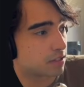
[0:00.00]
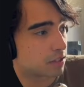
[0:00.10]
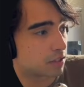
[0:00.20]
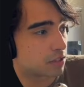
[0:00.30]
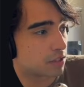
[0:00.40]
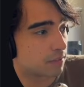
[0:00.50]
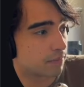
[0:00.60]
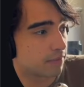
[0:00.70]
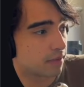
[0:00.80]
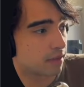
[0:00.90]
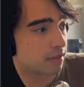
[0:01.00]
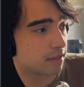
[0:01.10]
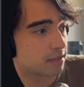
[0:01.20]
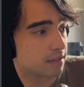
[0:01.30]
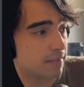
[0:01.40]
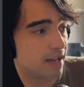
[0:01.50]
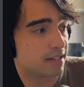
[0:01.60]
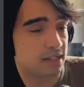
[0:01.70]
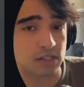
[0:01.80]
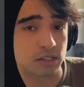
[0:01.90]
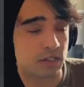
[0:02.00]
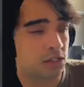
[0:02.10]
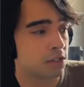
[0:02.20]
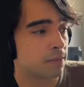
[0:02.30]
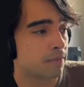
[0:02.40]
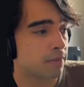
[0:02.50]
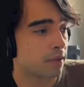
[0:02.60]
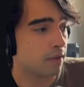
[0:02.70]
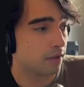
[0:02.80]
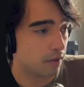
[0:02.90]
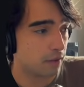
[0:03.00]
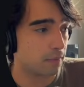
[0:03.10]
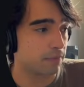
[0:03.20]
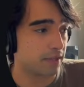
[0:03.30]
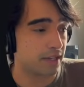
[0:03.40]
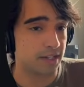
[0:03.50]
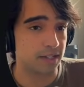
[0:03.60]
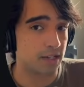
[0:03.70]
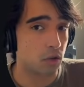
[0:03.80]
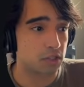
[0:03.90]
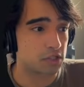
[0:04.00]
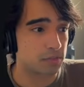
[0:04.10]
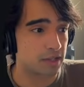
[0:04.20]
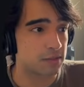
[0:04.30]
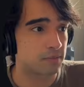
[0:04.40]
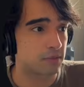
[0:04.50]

search, this semantic search in the knowledge base.